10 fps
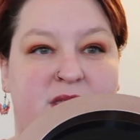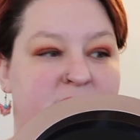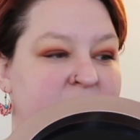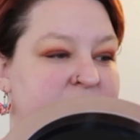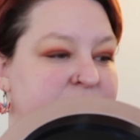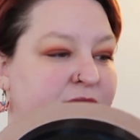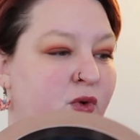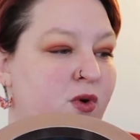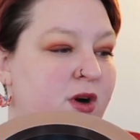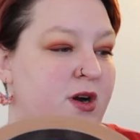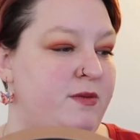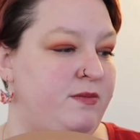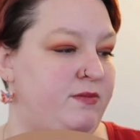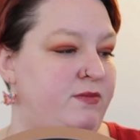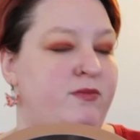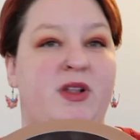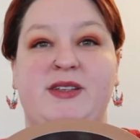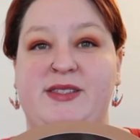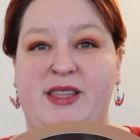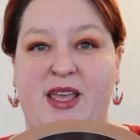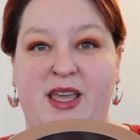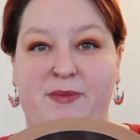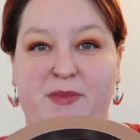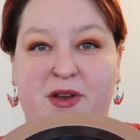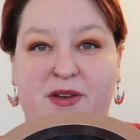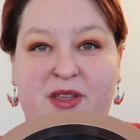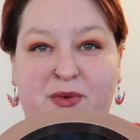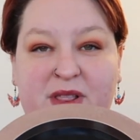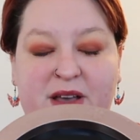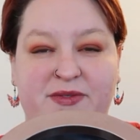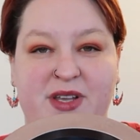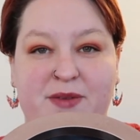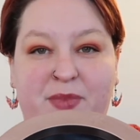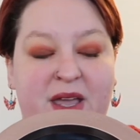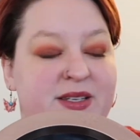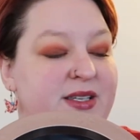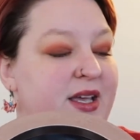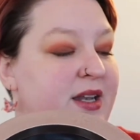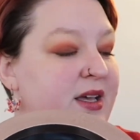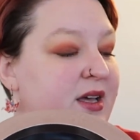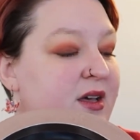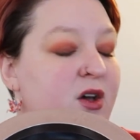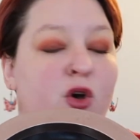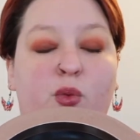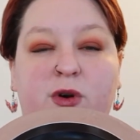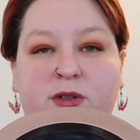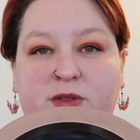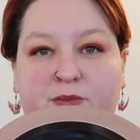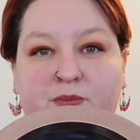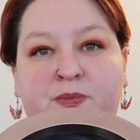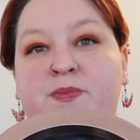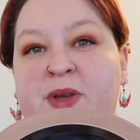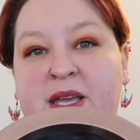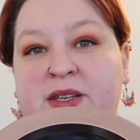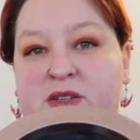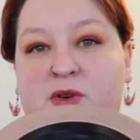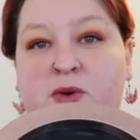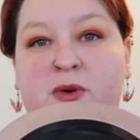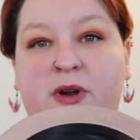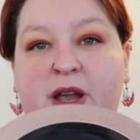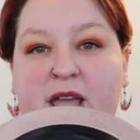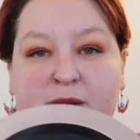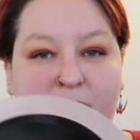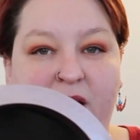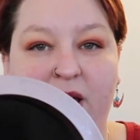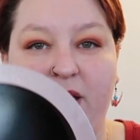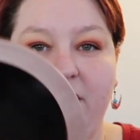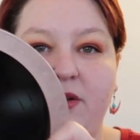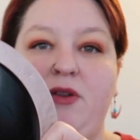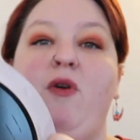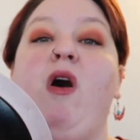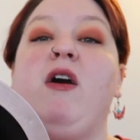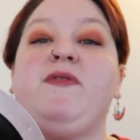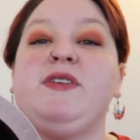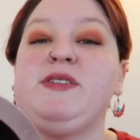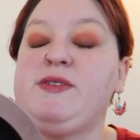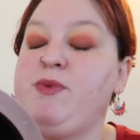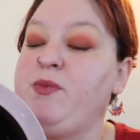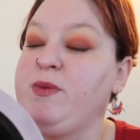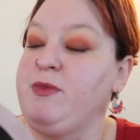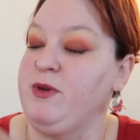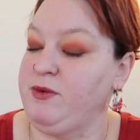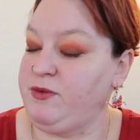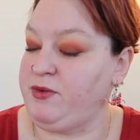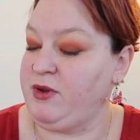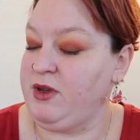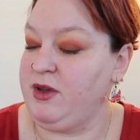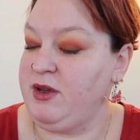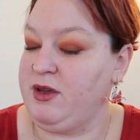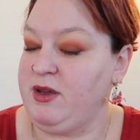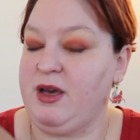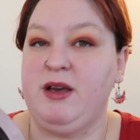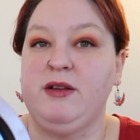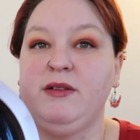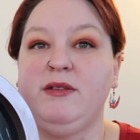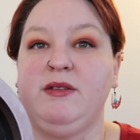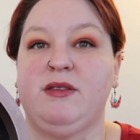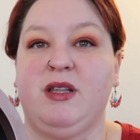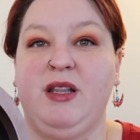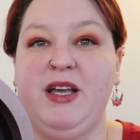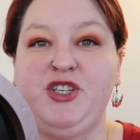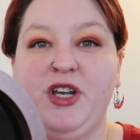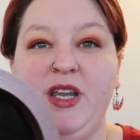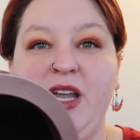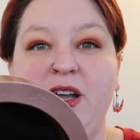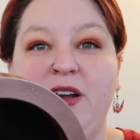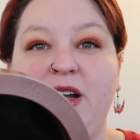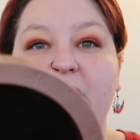These four plus the mirror that we left unpainted will be decor in my new office when we move. The ledge on here,